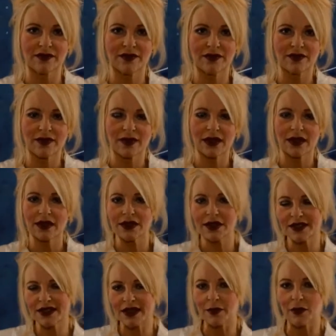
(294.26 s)

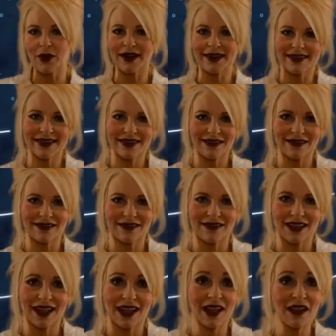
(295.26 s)
To summarize,
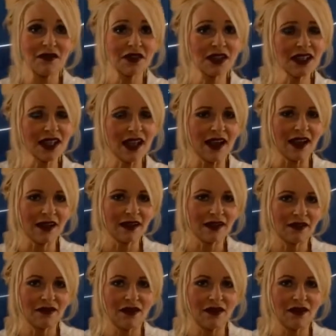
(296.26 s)
if today,